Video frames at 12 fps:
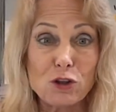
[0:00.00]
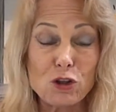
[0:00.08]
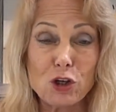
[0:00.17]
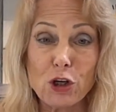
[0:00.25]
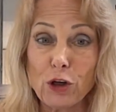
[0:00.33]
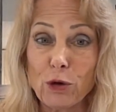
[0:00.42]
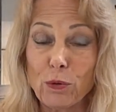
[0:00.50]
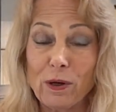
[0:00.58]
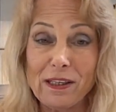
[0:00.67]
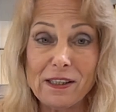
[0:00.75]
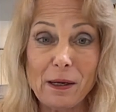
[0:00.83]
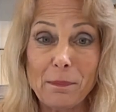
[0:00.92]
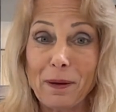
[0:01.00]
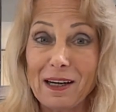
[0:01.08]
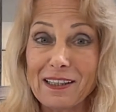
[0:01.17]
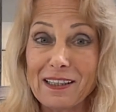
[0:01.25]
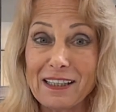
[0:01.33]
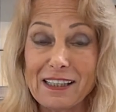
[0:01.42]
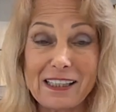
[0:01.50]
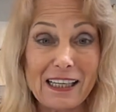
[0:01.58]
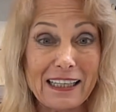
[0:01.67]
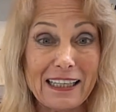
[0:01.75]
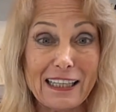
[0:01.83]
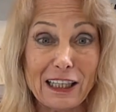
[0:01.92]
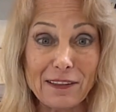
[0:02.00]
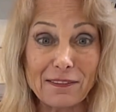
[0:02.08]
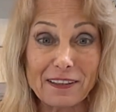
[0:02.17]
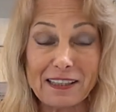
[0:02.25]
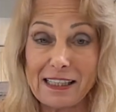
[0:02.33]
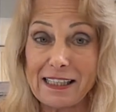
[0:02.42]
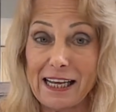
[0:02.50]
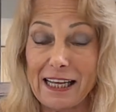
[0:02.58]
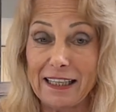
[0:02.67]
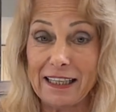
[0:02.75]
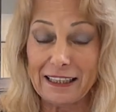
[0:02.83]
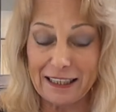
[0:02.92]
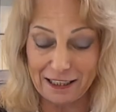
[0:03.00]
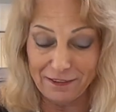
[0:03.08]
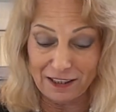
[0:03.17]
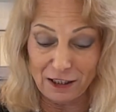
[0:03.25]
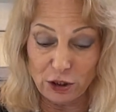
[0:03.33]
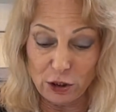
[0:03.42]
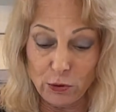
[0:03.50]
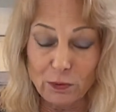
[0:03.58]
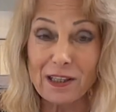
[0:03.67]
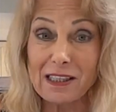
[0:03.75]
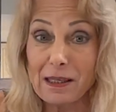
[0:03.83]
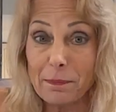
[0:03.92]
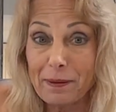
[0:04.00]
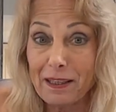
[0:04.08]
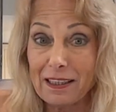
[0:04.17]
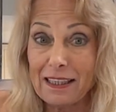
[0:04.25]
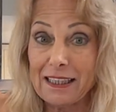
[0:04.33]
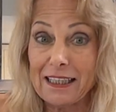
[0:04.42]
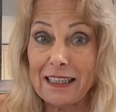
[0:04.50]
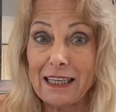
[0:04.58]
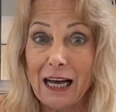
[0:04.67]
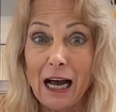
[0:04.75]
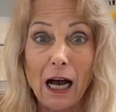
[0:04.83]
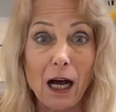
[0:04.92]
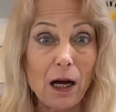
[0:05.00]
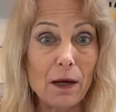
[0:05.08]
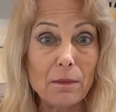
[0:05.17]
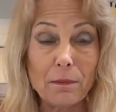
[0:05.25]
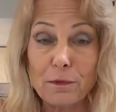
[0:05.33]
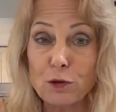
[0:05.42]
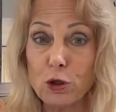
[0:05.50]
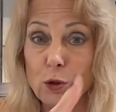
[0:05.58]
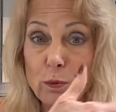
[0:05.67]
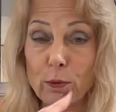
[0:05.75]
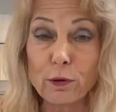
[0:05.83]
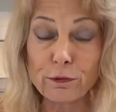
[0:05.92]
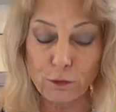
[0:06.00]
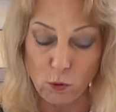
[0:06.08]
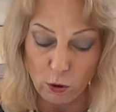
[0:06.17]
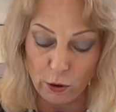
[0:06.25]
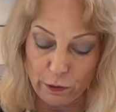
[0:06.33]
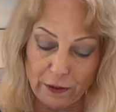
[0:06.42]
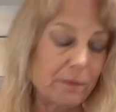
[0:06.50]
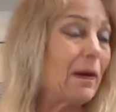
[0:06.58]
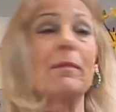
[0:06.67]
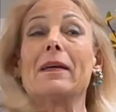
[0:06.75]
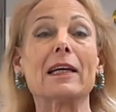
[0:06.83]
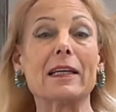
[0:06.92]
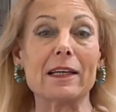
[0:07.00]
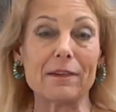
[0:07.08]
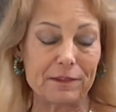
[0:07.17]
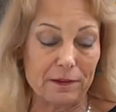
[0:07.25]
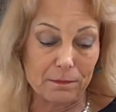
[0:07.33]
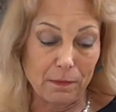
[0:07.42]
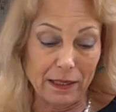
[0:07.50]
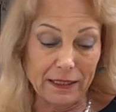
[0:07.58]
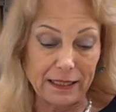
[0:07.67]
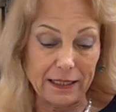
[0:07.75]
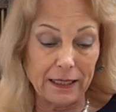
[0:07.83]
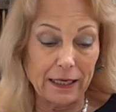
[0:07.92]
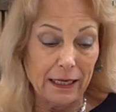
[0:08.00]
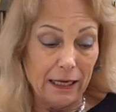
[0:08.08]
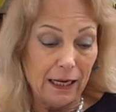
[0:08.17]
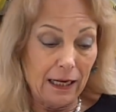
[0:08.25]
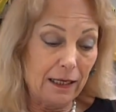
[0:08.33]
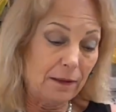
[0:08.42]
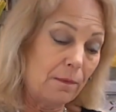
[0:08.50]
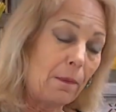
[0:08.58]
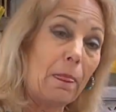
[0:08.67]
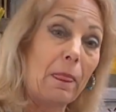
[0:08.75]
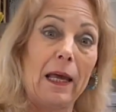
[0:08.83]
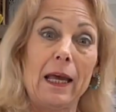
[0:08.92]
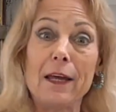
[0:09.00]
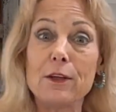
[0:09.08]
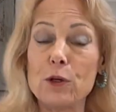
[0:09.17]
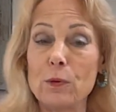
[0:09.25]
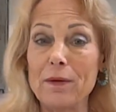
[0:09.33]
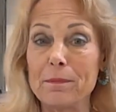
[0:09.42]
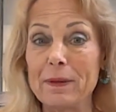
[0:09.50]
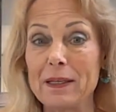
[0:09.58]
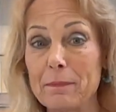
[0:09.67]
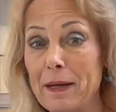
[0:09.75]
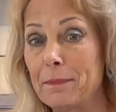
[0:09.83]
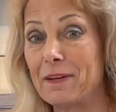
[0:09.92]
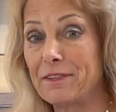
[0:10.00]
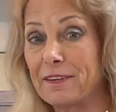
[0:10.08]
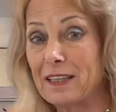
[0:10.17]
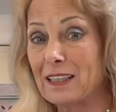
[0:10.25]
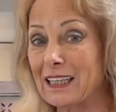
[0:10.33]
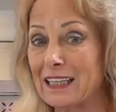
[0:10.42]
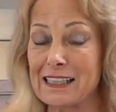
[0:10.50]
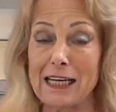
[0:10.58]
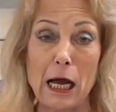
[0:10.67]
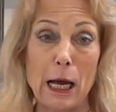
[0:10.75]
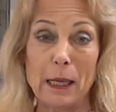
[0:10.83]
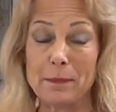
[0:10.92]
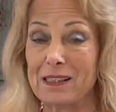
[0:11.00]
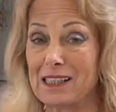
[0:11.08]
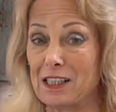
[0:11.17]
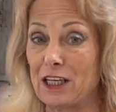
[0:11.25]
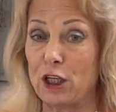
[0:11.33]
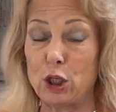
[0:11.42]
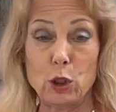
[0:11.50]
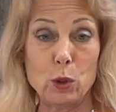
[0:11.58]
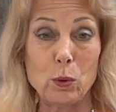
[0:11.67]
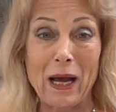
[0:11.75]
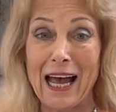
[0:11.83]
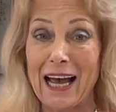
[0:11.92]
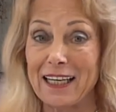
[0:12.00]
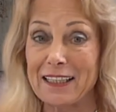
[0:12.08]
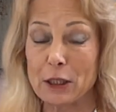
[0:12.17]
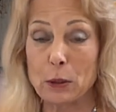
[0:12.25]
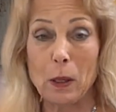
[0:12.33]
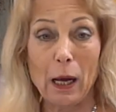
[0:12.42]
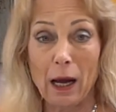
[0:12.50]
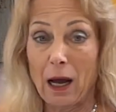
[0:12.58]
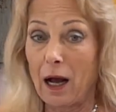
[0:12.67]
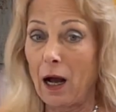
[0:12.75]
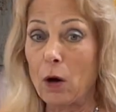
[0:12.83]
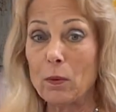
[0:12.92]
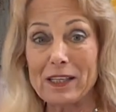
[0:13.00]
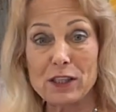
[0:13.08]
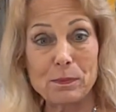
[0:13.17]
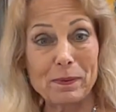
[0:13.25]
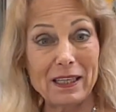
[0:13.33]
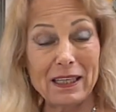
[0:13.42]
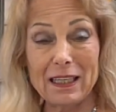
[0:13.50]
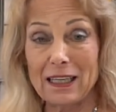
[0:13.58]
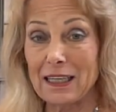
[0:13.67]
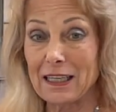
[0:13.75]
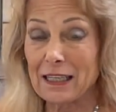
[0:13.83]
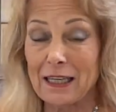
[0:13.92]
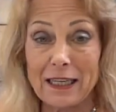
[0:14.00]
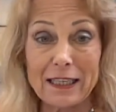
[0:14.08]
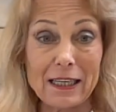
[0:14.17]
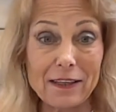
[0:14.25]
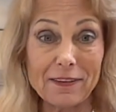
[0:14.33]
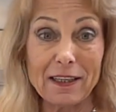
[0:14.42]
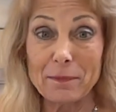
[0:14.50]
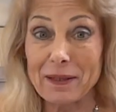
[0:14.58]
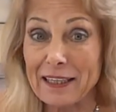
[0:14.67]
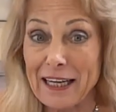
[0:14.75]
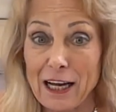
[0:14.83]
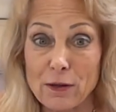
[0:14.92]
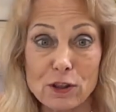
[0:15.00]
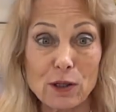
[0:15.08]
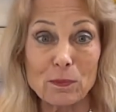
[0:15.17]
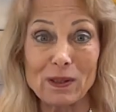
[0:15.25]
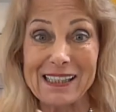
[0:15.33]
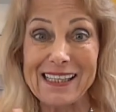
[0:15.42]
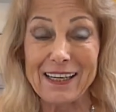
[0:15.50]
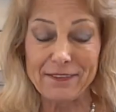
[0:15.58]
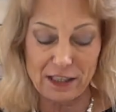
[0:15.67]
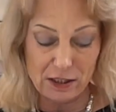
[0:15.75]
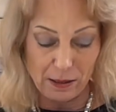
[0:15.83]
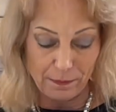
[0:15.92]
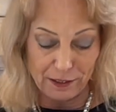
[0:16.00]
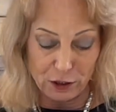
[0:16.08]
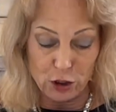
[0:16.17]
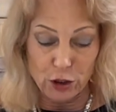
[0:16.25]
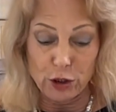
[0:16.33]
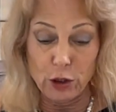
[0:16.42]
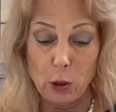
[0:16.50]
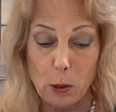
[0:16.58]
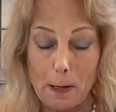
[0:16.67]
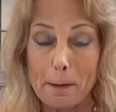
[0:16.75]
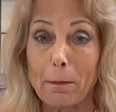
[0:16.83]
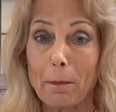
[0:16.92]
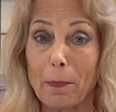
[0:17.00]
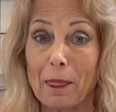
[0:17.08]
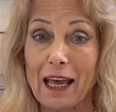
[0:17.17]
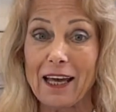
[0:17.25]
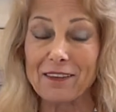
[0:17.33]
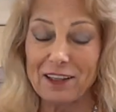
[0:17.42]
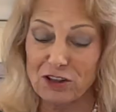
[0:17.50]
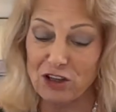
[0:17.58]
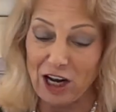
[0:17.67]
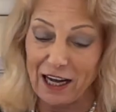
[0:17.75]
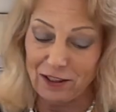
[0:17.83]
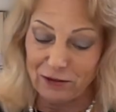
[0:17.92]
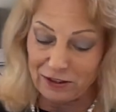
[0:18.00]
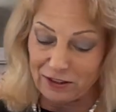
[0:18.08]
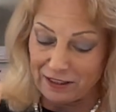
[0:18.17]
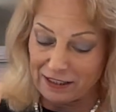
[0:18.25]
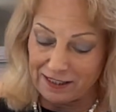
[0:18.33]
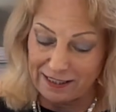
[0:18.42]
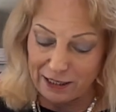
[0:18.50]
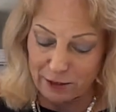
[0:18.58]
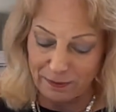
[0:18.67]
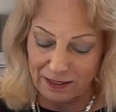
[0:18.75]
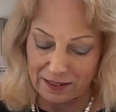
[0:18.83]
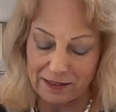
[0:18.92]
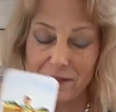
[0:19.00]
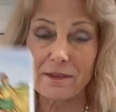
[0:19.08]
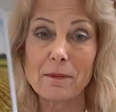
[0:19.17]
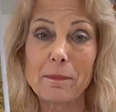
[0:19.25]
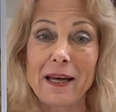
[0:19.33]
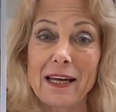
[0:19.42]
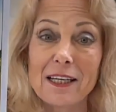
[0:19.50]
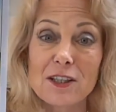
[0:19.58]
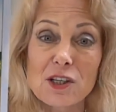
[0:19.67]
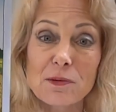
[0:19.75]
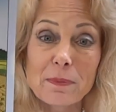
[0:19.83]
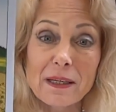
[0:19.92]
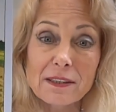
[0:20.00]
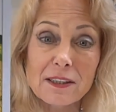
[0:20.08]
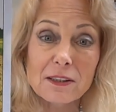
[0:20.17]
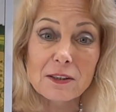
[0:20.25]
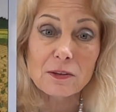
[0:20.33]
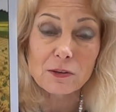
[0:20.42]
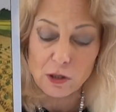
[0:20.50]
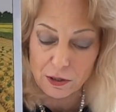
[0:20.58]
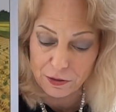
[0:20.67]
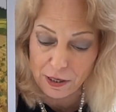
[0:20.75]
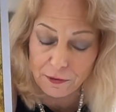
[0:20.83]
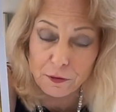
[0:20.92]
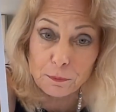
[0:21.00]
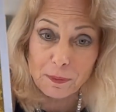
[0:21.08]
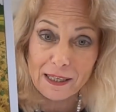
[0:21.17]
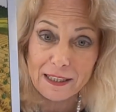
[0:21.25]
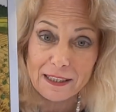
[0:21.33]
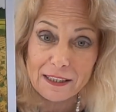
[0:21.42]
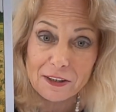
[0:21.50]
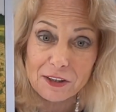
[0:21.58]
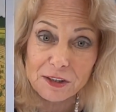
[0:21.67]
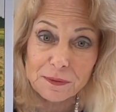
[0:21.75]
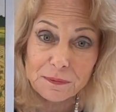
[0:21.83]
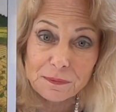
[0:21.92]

generous abundance, a gift that is giving you this ability uh, to move forward, maybe a gift of money. Uh, and you have been maybe feeling at times that you had to always be uh, giving, but now someone's giving something to you. And the childhood is there because of the page of pentacles, another page.